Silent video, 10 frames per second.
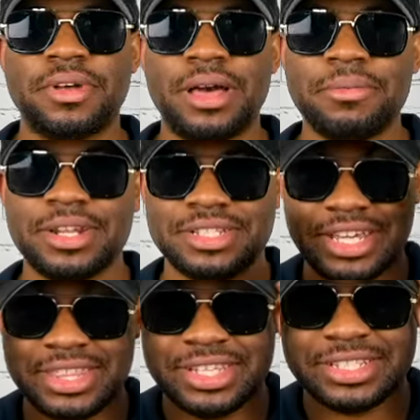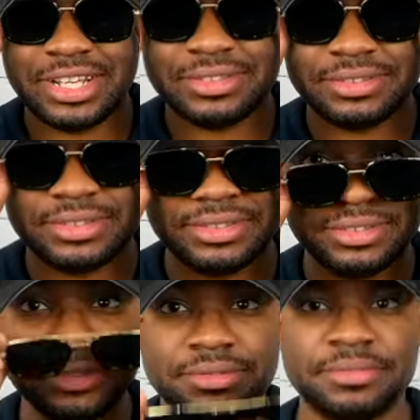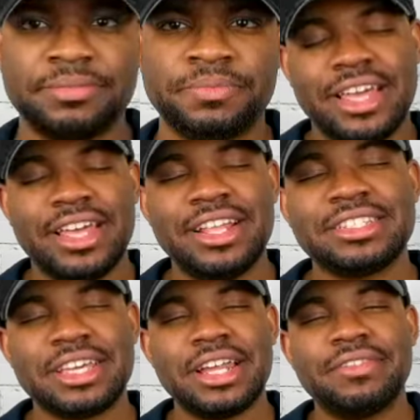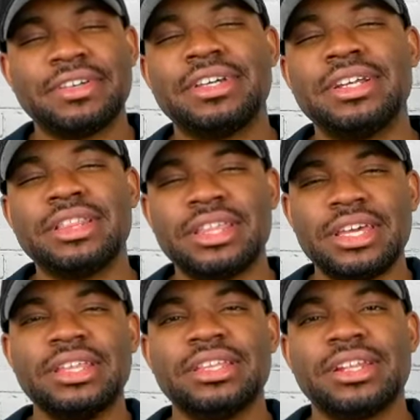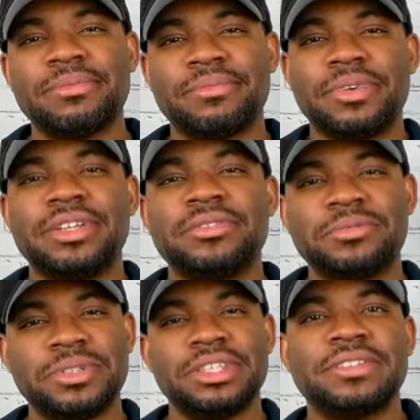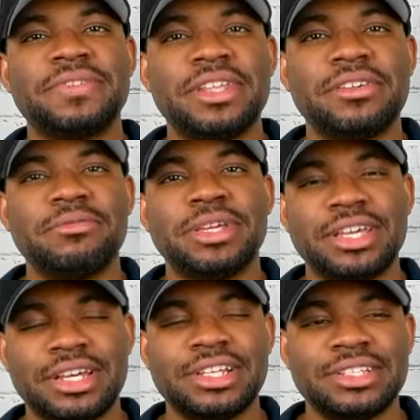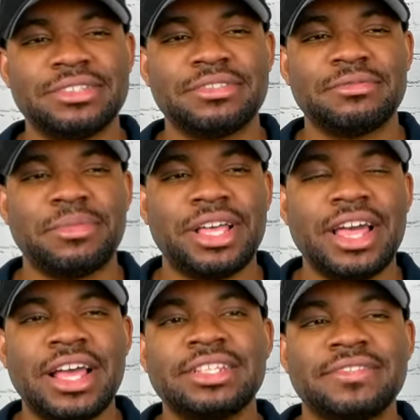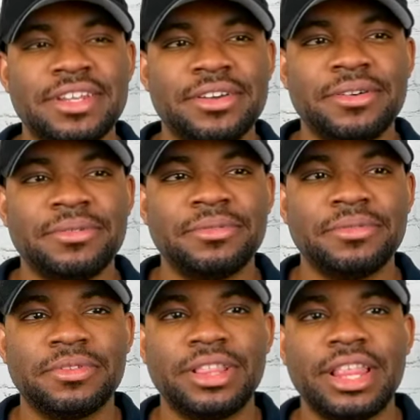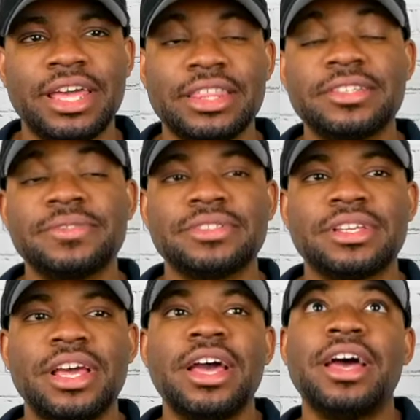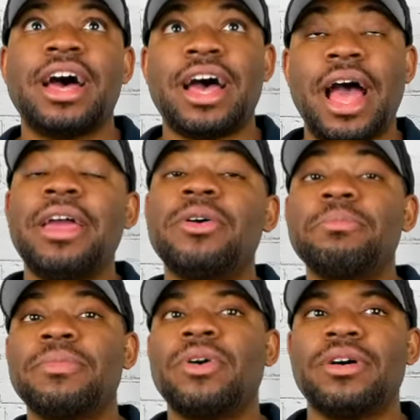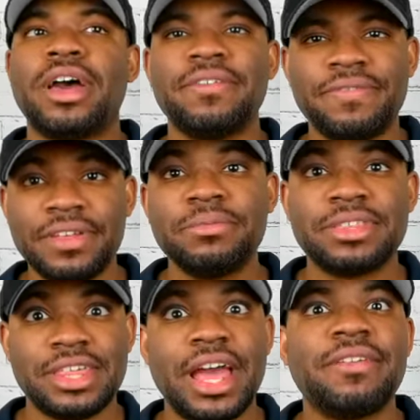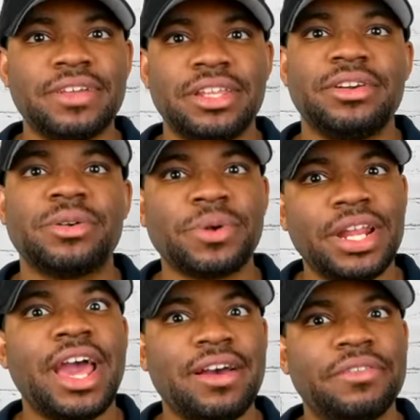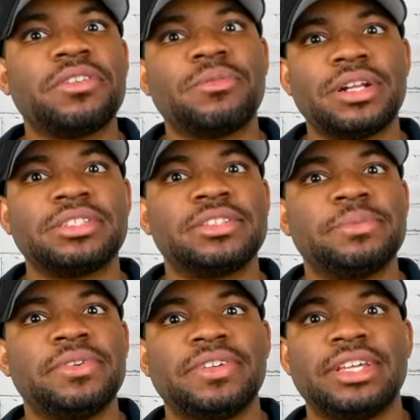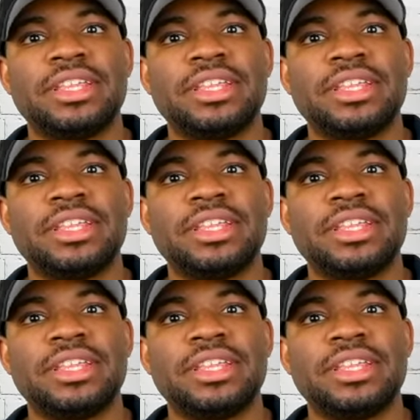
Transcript: I'm gonna take these off. It's kind of a good thing that I'm redoing this video because my last video, like this was, I I filmed that video right after I watched the movie,